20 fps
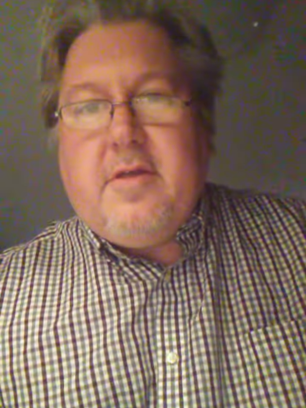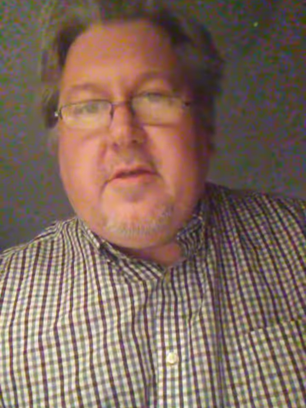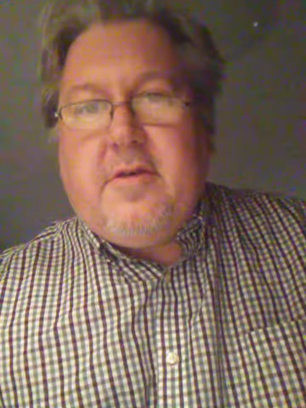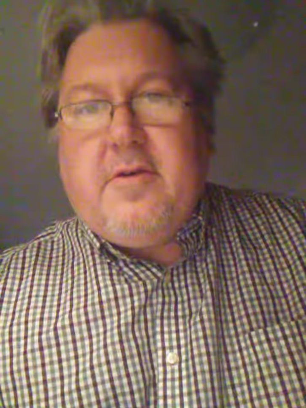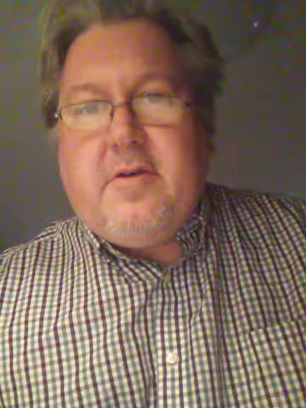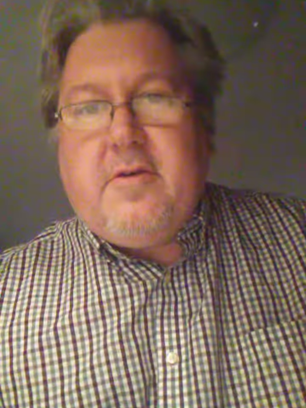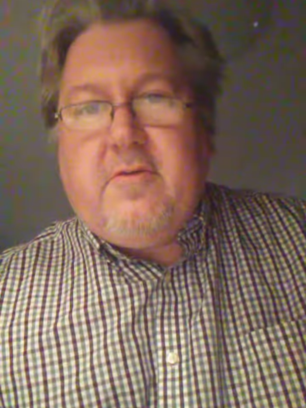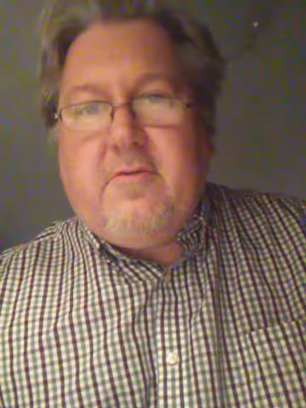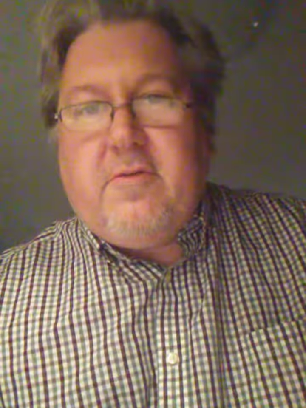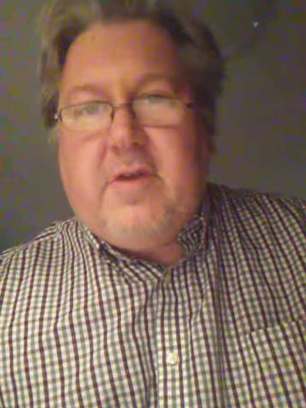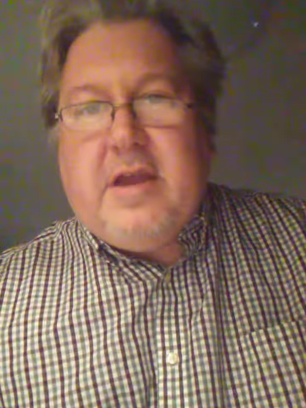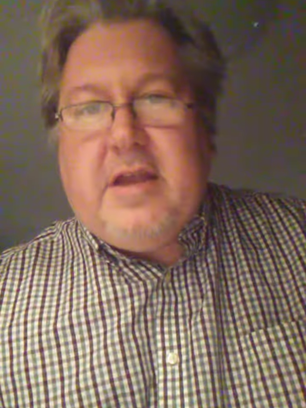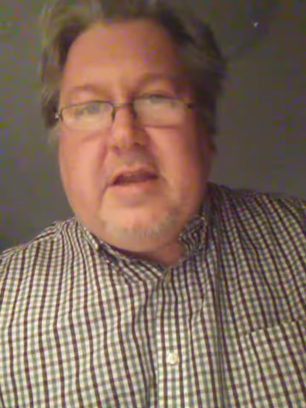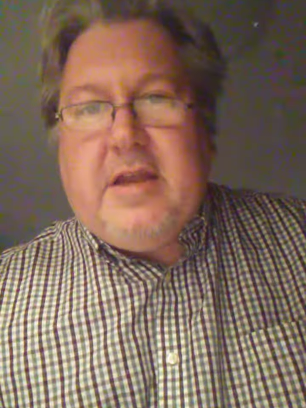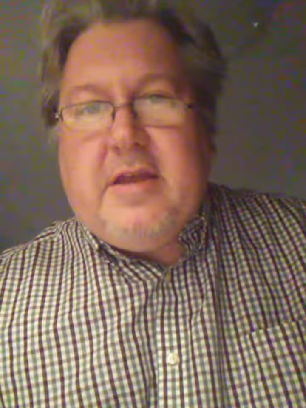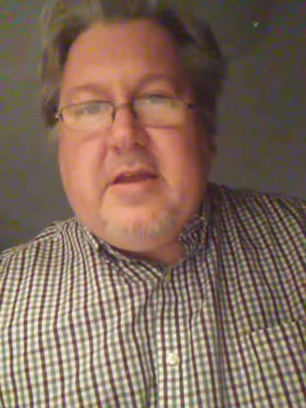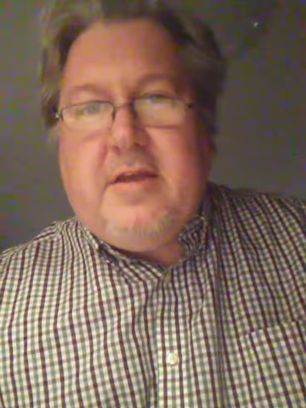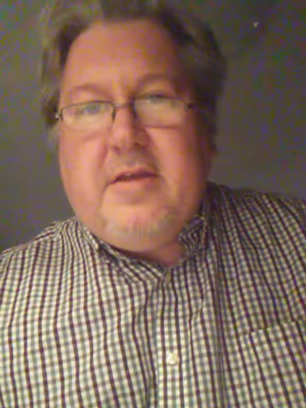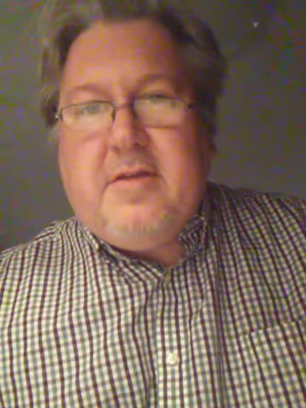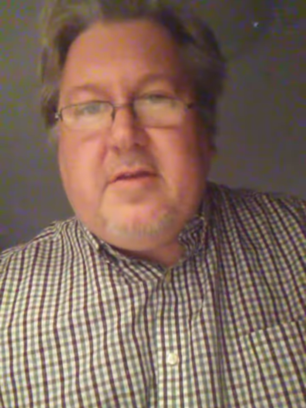The
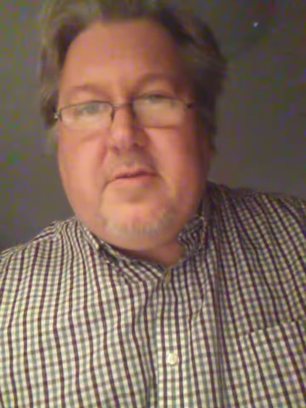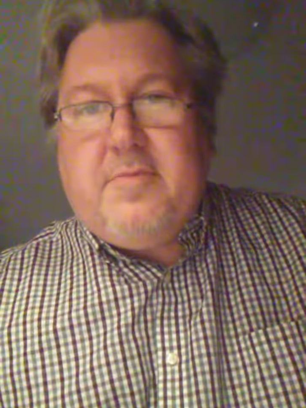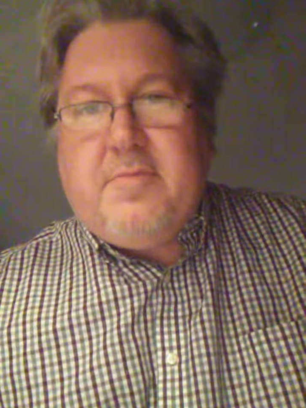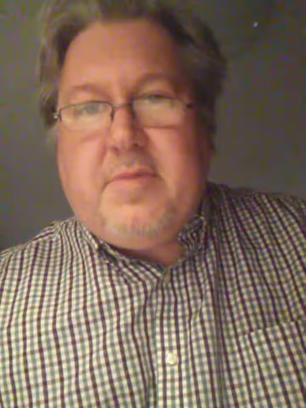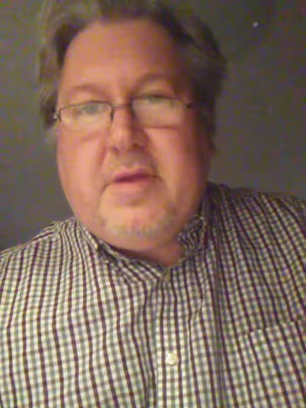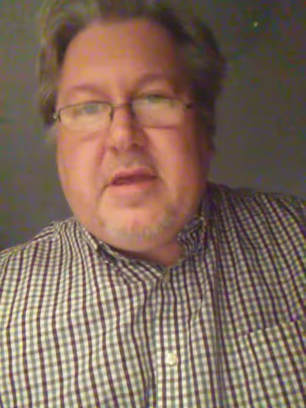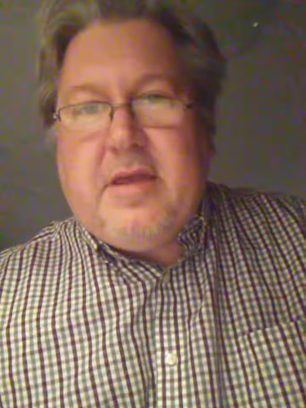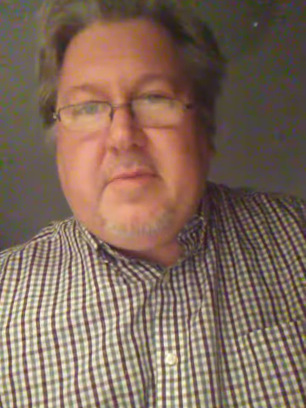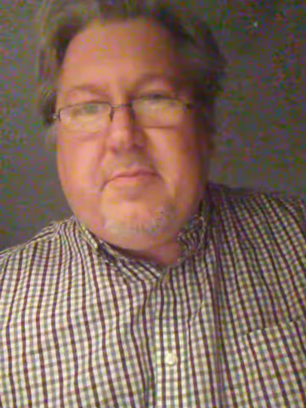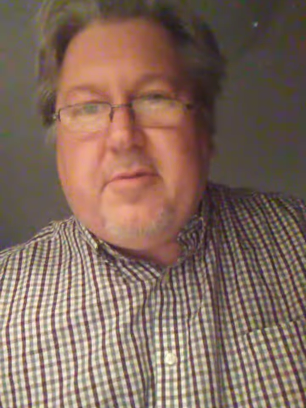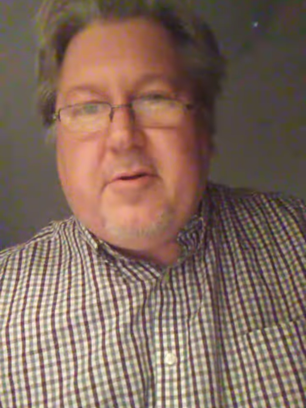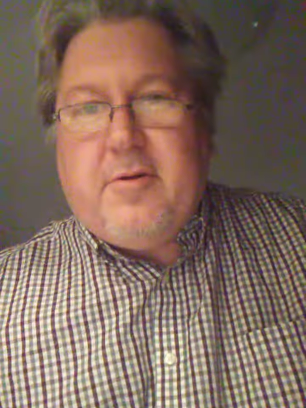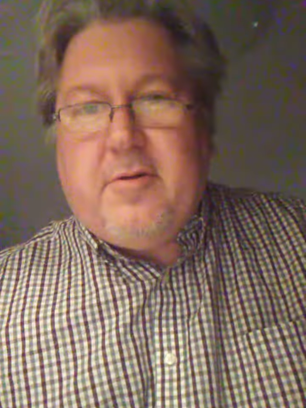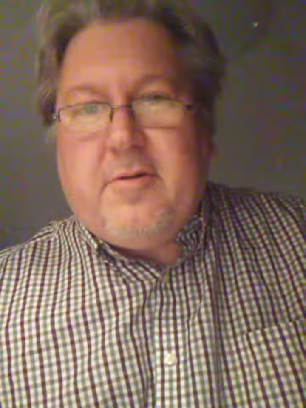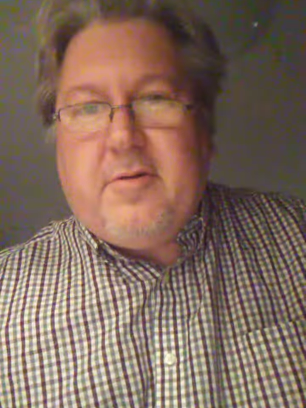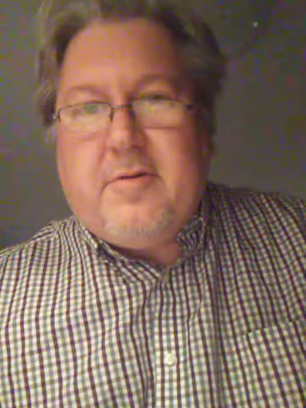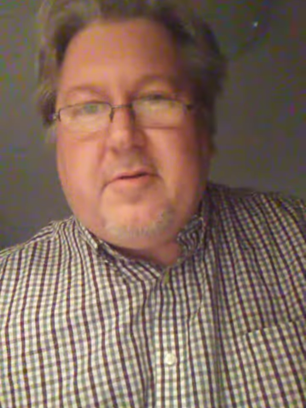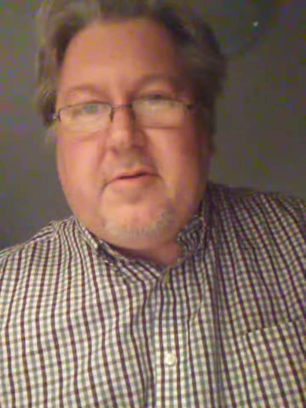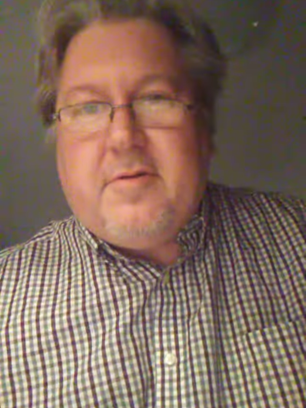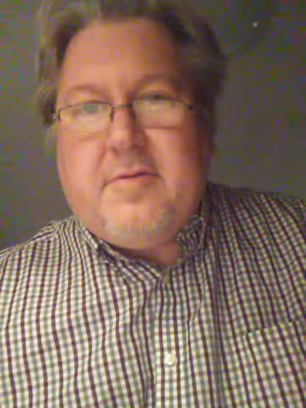Greedy, the
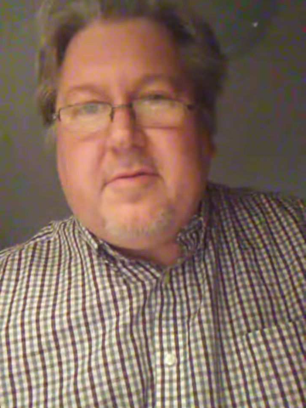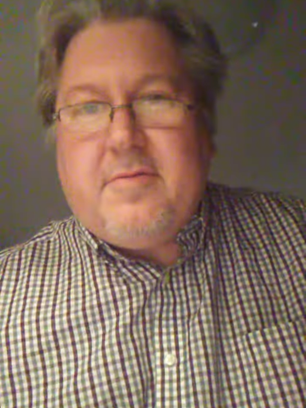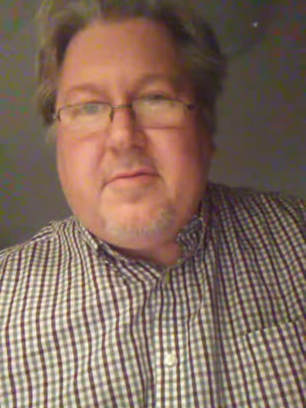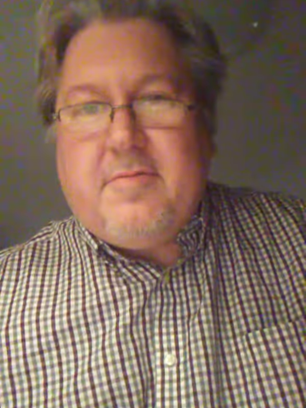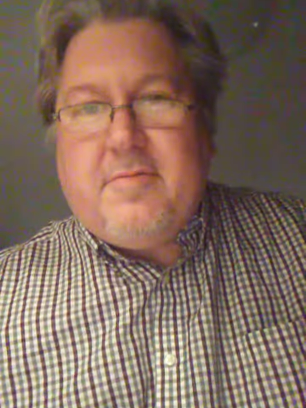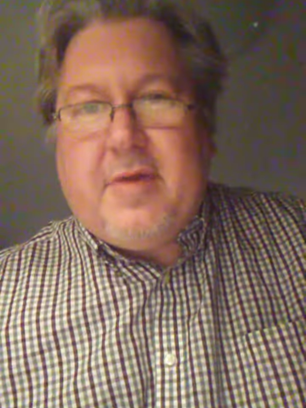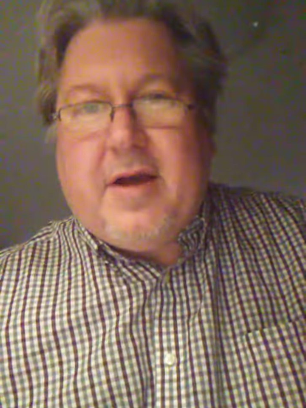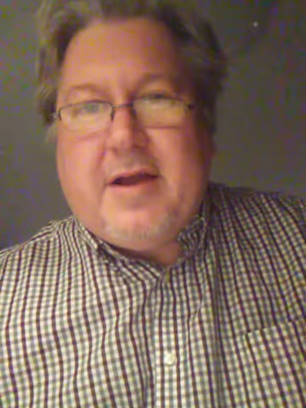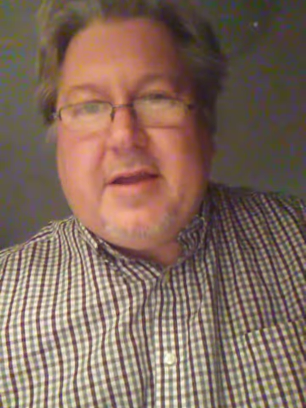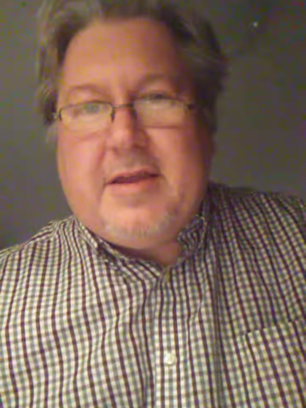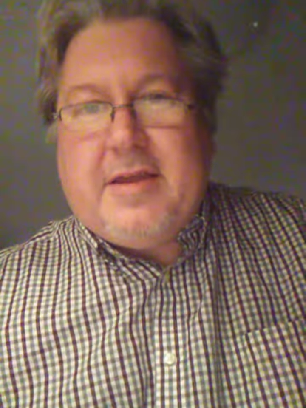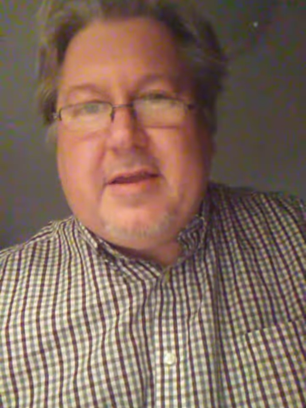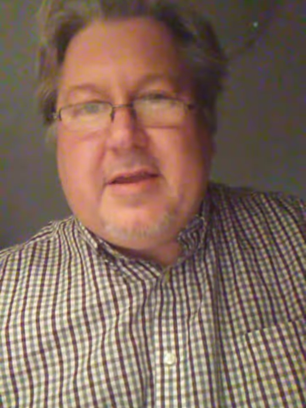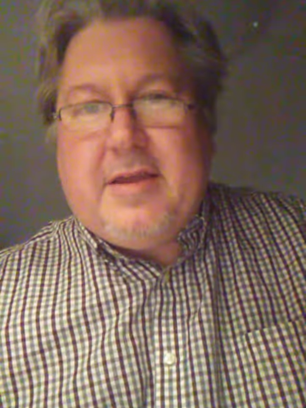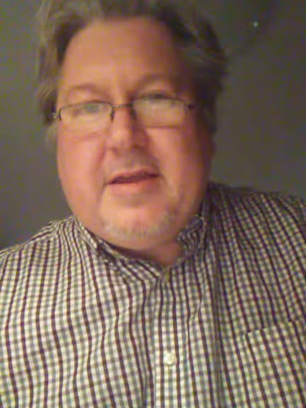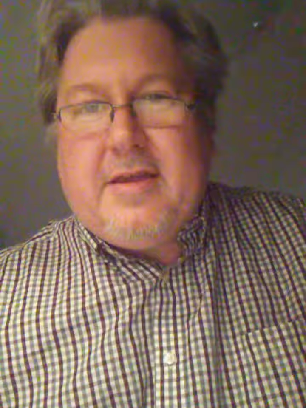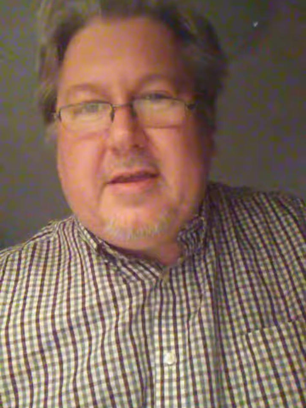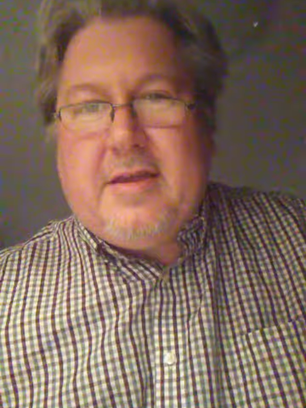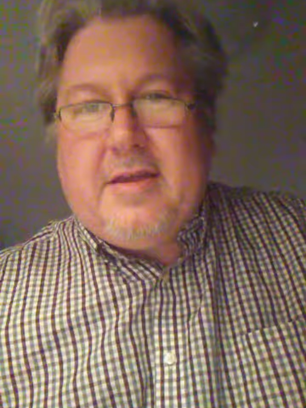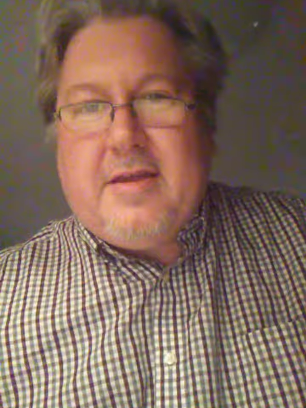People by
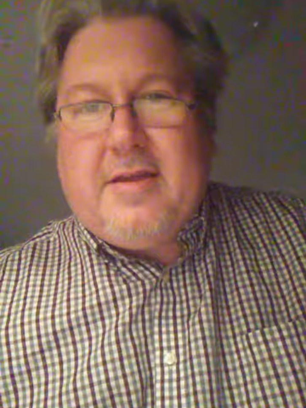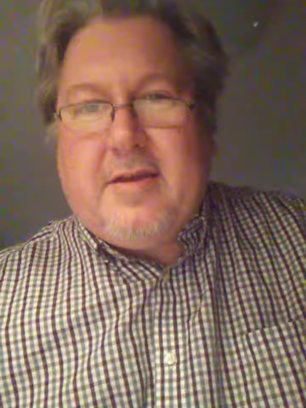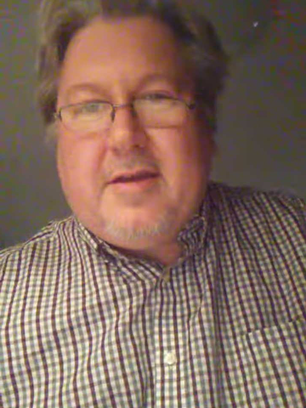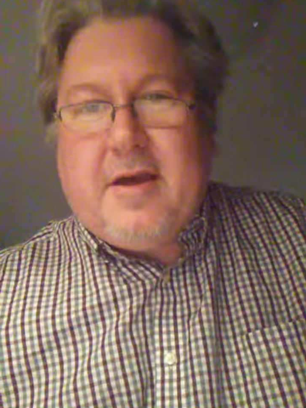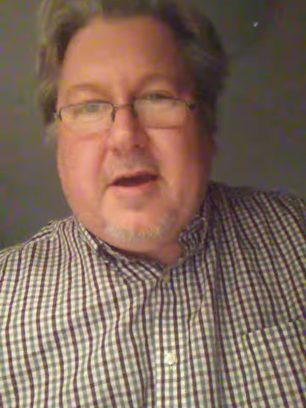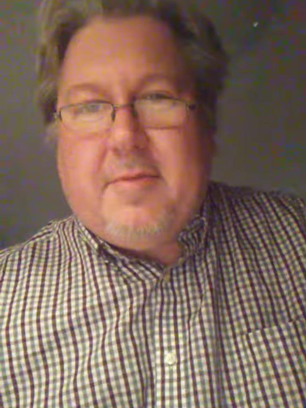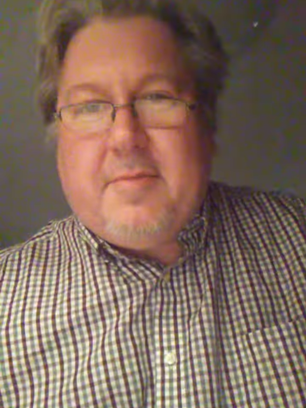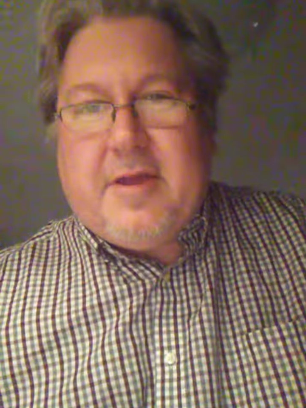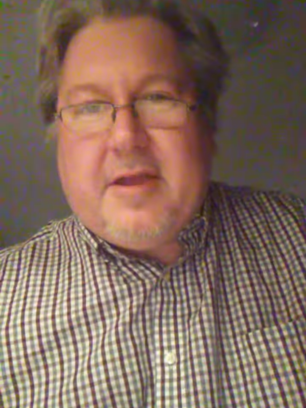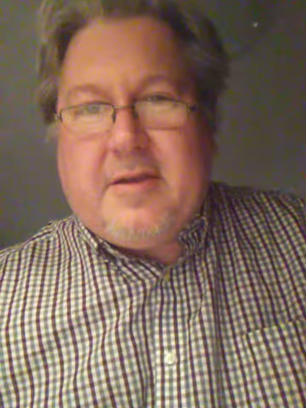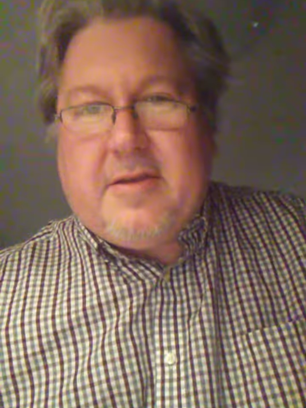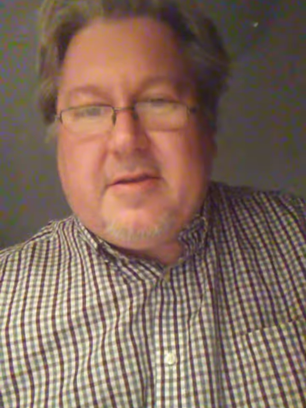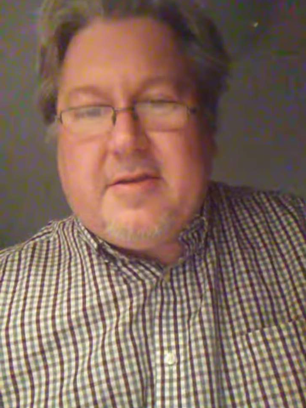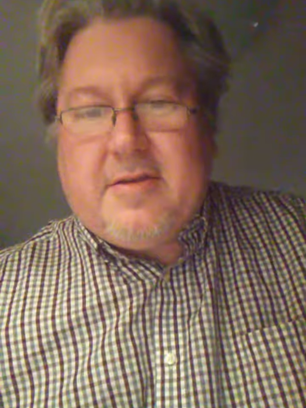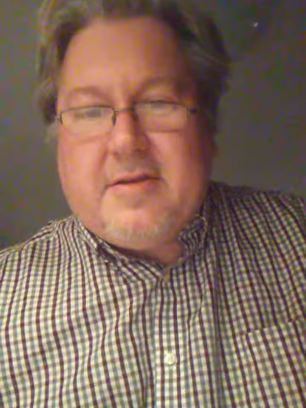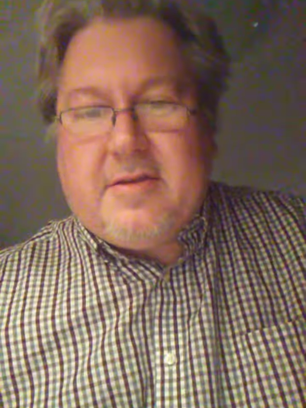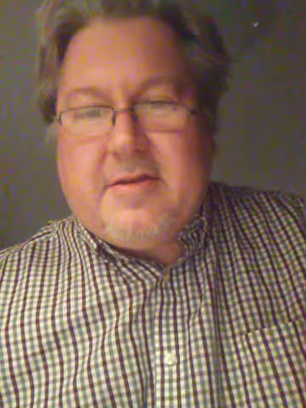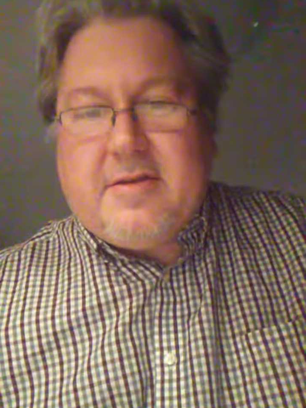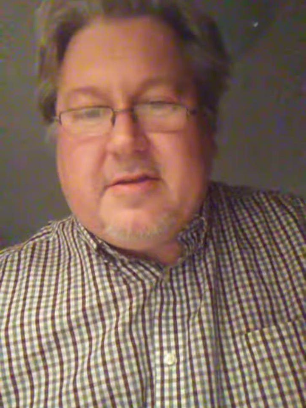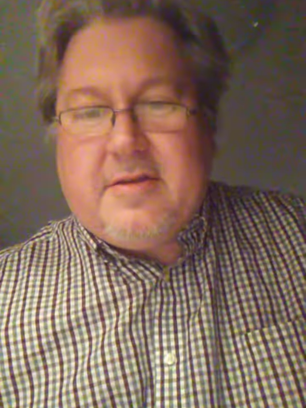E. E.
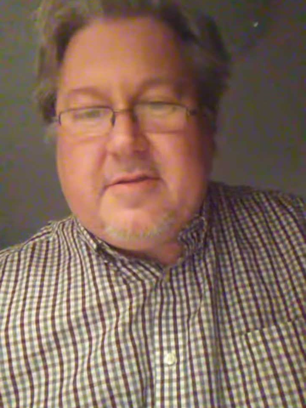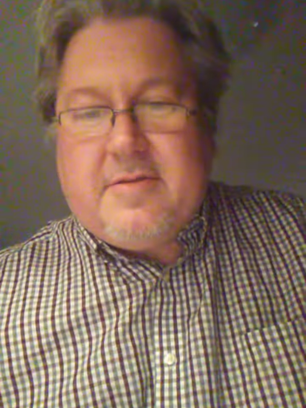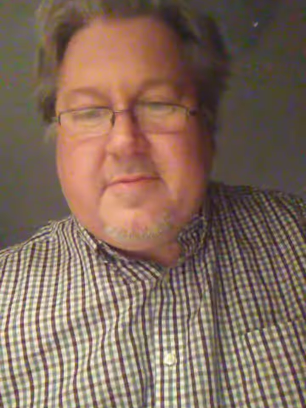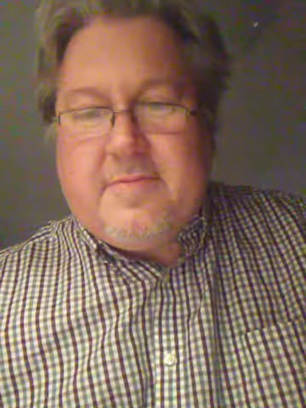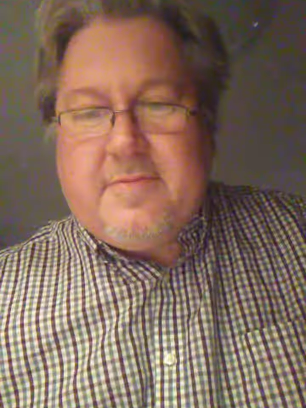Cummings.